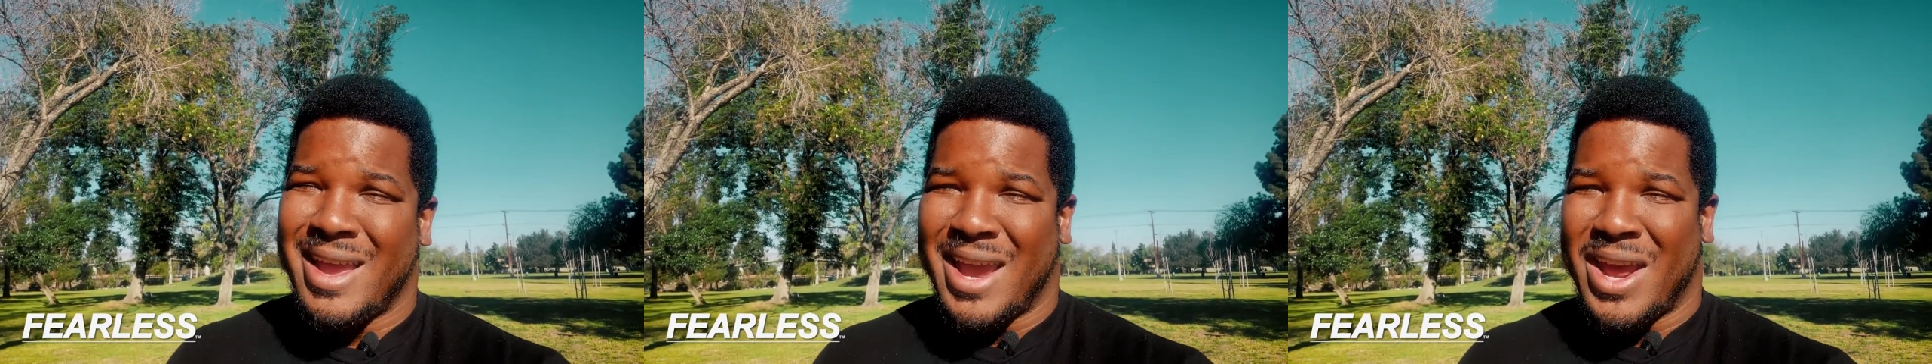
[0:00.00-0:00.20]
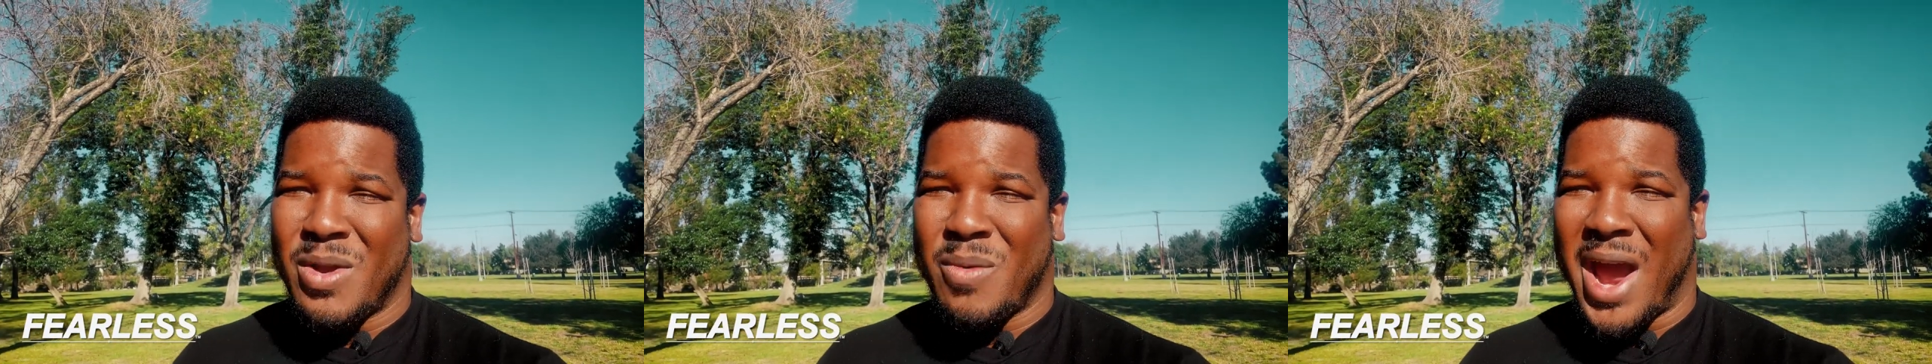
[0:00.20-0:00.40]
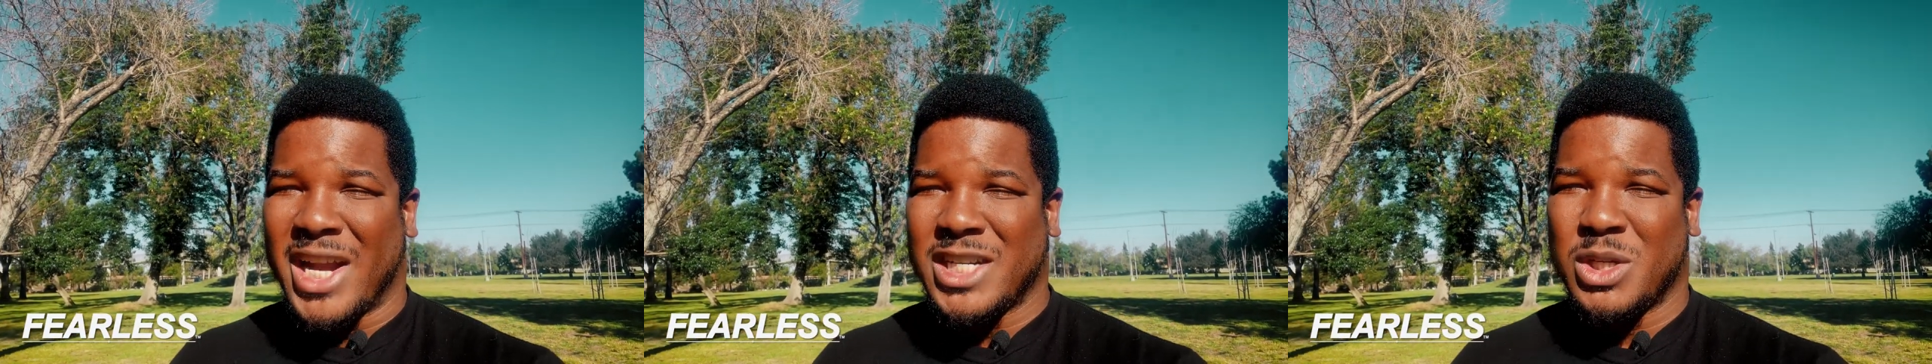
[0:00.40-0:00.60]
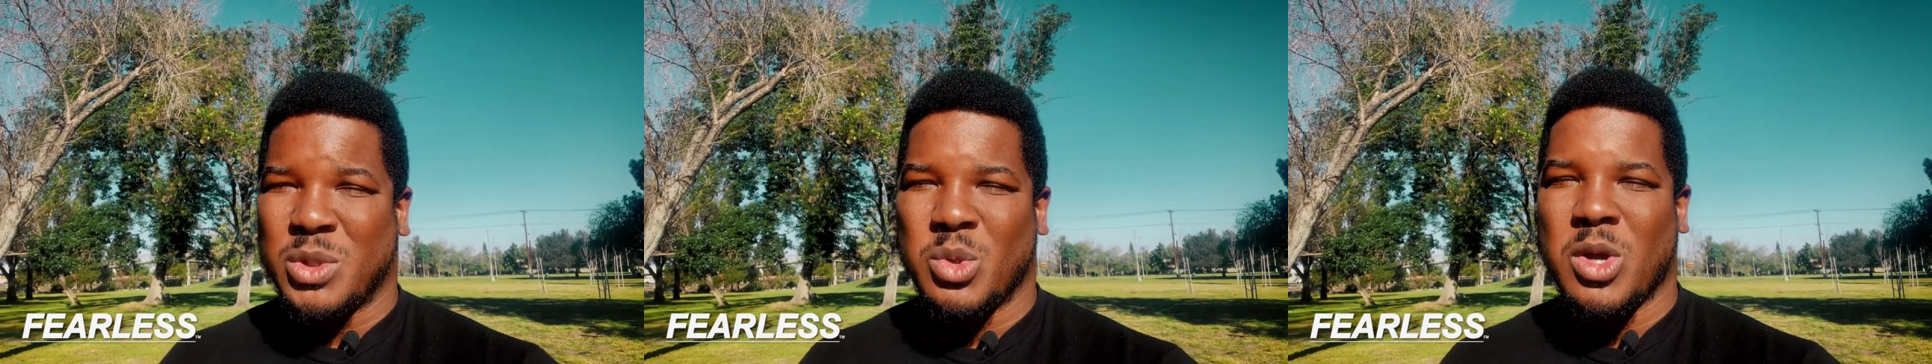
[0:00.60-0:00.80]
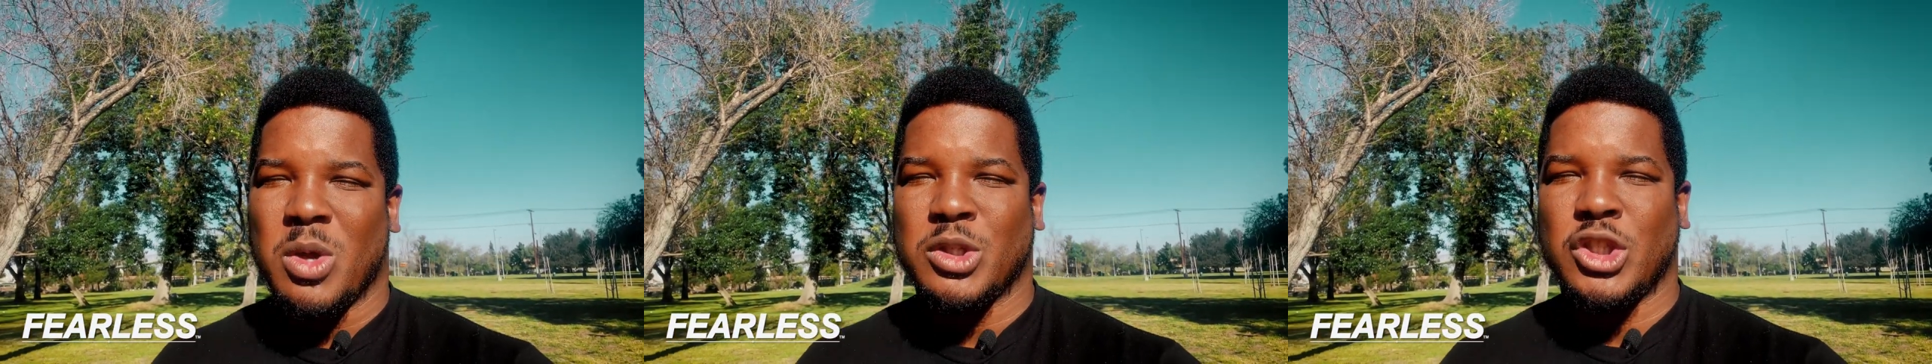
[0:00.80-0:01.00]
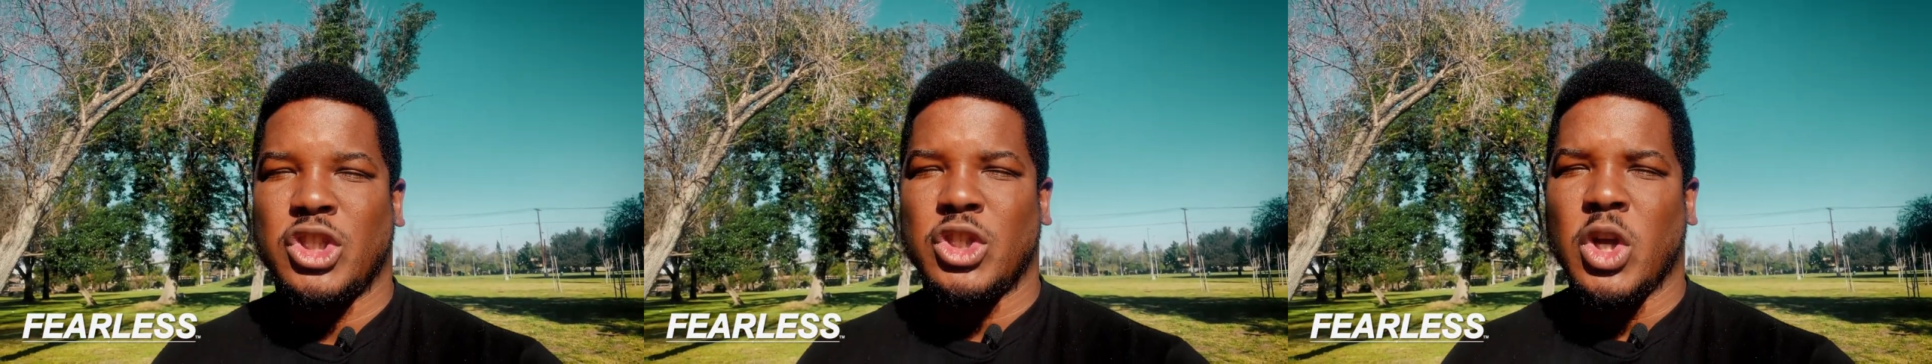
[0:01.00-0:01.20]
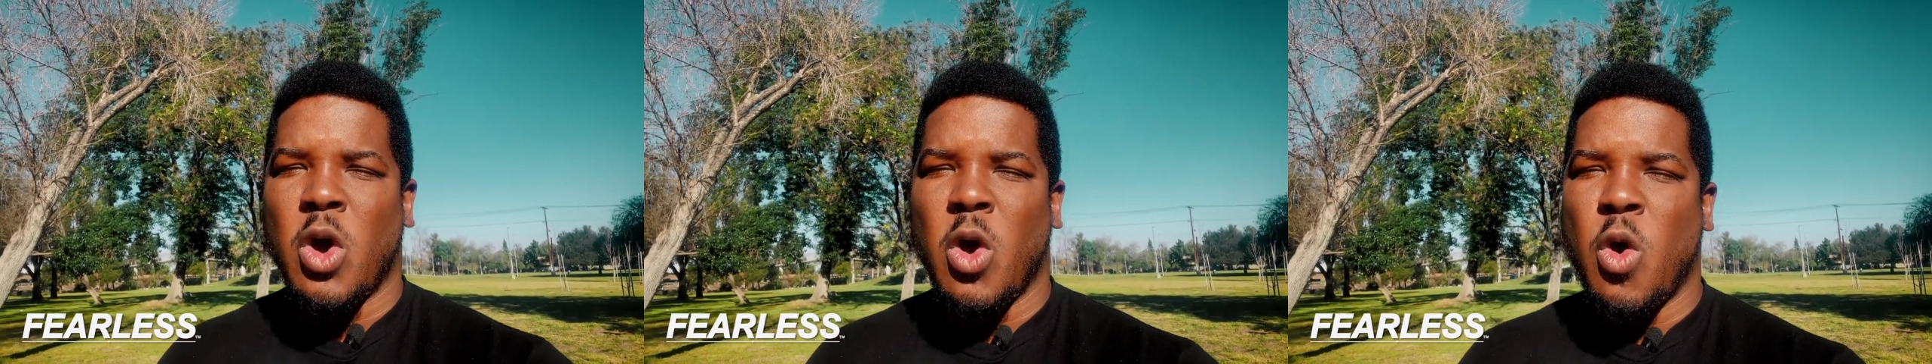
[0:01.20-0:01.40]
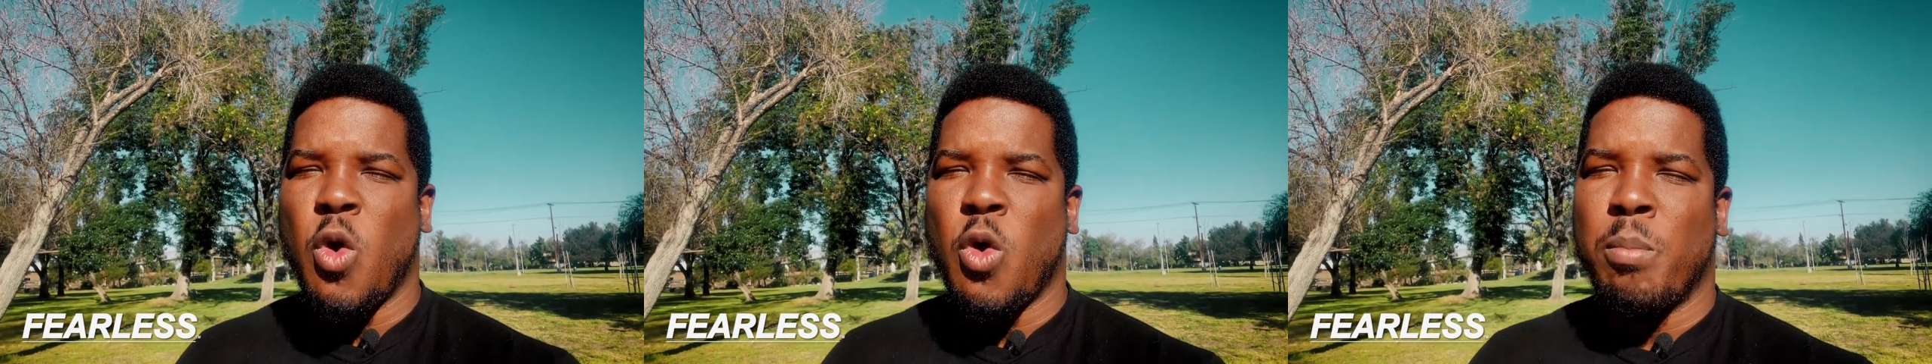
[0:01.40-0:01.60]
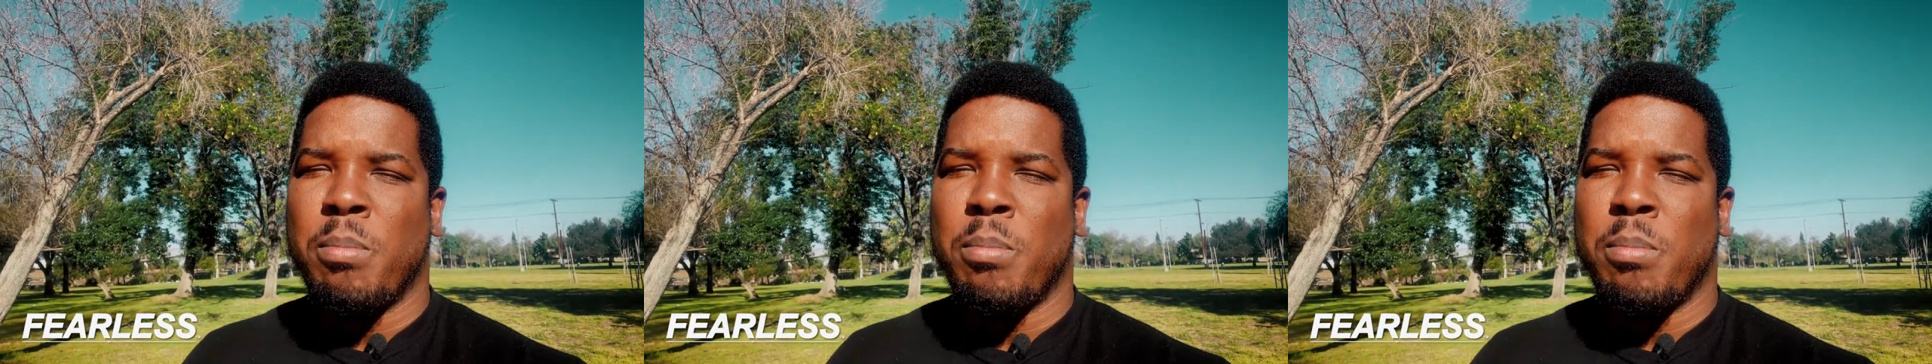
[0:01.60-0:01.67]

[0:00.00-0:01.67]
interactions will go so